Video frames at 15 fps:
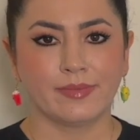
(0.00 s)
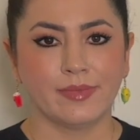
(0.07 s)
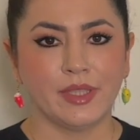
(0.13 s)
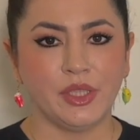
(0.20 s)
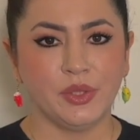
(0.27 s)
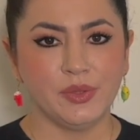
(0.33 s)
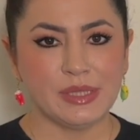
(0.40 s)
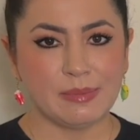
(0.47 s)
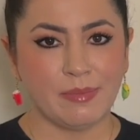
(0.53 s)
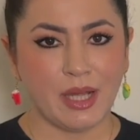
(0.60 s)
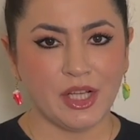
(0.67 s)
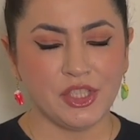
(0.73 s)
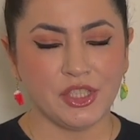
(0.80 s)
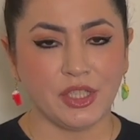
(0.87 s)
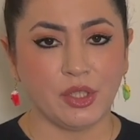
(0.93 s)
Use
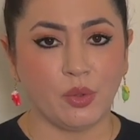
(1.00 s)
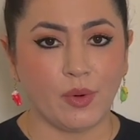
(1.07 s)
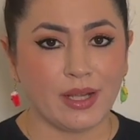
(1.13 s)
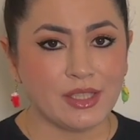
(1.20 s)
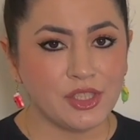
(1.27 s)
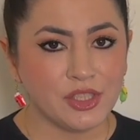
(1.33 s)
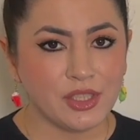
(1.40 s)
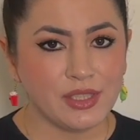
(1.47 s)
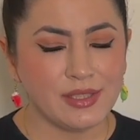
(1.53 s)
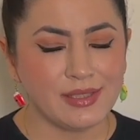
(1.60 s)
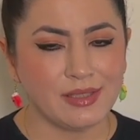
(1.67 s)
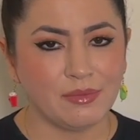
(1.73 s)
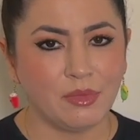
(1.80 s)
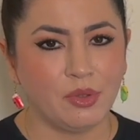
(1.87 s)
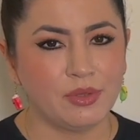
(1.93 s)
much in questions
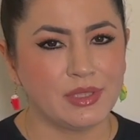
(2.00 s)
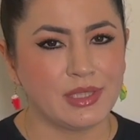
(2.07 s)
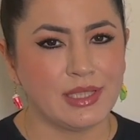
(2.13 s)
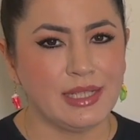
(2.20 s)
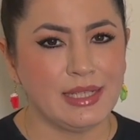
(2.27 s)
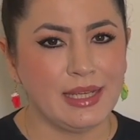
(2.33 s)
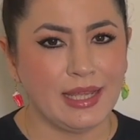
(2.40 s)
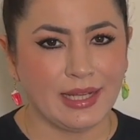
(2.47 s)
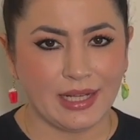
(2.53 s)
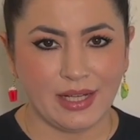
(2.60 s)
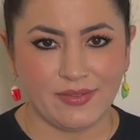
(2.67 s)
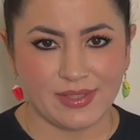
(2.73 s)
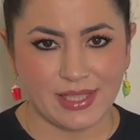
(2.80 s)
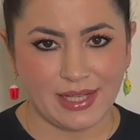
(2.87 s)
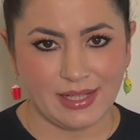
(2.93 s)
and mostly
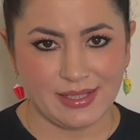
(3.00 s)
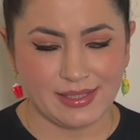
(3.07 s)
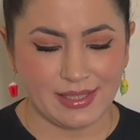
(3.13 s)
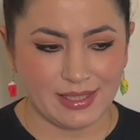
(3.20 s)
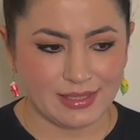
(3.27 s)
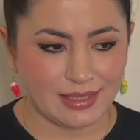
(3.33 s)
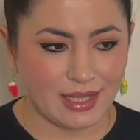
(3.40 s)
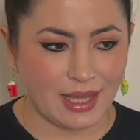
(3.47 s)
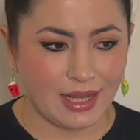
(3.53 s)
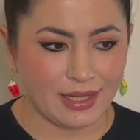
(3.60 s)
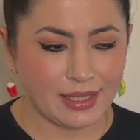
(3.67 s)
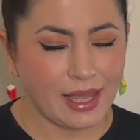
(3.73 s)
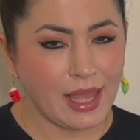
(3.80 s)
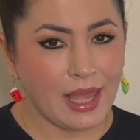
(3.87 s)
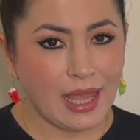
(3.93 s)
negative sentences like,
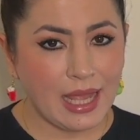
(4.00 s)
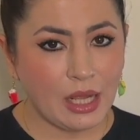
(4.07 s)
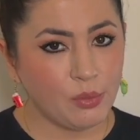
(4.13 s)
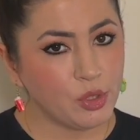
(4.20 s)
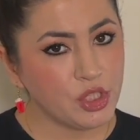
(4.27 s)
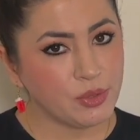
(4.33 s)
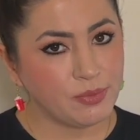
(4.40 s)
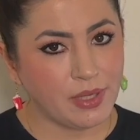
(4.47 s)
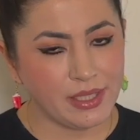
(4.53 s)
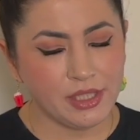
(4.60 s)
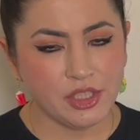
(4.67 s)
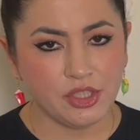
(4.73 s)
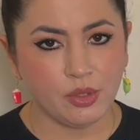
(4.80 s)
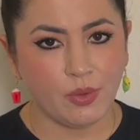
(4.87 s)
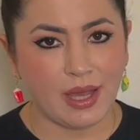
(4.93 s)
how much money
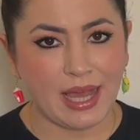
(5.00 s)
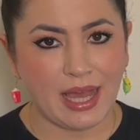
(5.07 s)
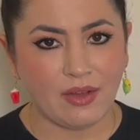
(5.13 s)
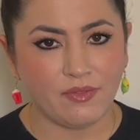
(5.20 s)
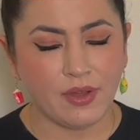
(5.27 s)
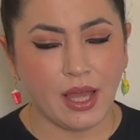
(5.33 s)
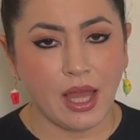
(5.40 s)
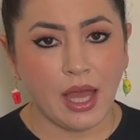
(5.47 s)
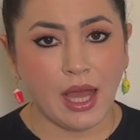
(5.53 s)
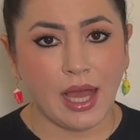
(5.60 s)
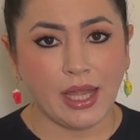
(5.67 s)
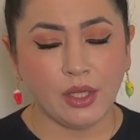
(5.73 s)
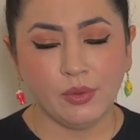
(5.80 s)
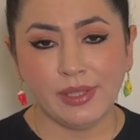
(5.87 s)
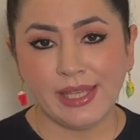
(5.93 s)
do you have?
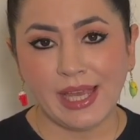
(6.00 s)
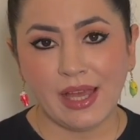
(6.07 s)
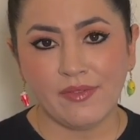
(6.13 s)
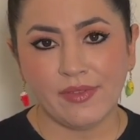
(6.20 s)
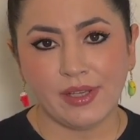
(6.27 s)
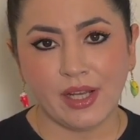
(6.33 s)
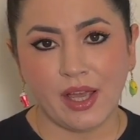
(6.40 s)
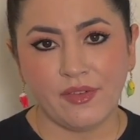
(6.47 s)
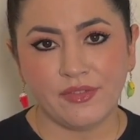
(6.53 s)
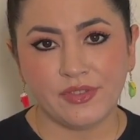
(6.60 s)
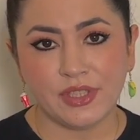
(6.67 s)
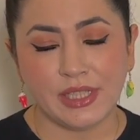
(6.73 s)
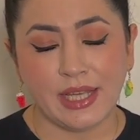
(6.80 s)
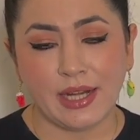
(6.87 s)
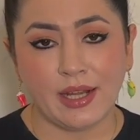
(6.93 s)
I only have enough
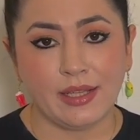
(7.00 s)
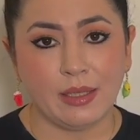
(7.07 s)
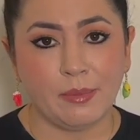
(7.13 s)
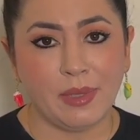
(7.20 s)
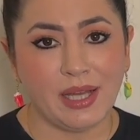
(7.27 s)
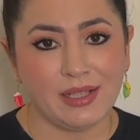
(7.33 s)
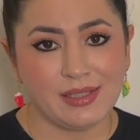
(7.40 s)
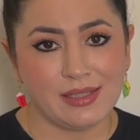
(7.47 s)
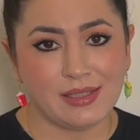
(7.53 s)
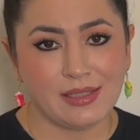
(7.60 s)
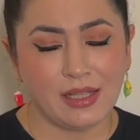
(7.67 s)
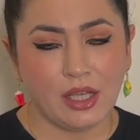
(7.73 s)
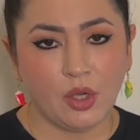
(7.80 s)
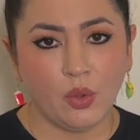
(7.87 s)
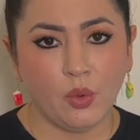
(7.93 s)
to get on the bus.
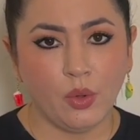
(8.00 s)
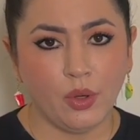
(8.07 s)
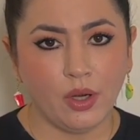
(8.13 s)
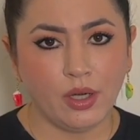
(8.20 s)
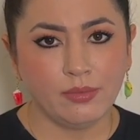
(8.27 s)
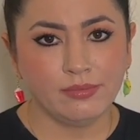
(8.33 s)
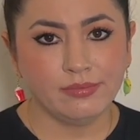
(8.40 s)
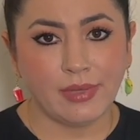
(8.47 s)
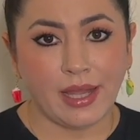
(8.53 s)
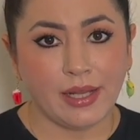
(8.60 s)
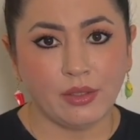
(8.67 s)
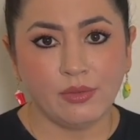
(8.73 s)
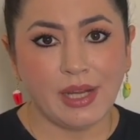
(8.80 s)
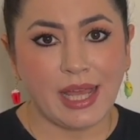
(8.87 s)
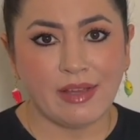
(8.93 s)
Or, I
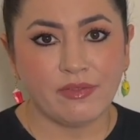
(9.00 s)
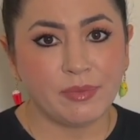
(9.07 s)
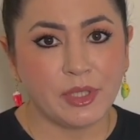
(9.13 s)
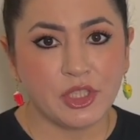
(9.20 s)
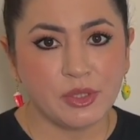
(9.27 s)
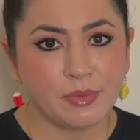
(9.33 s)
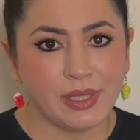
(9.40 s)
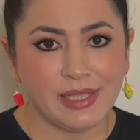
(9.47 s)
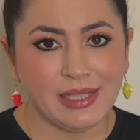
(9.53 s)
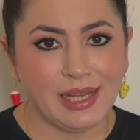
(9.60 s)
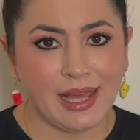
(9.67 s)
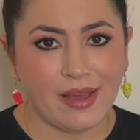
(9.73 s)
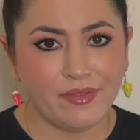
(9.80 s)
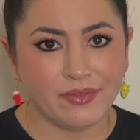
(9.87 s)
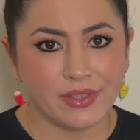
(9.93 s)
don't have much money
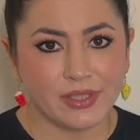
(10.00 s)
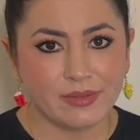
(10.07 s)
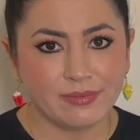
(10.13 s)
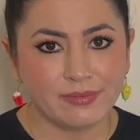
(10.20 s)
left.